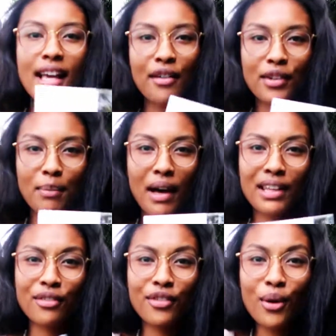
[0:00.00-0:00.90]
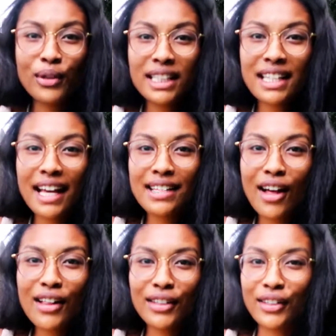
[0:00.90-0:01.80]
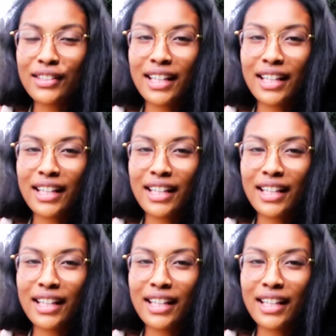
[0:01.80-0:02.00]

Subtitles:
every month for only $10.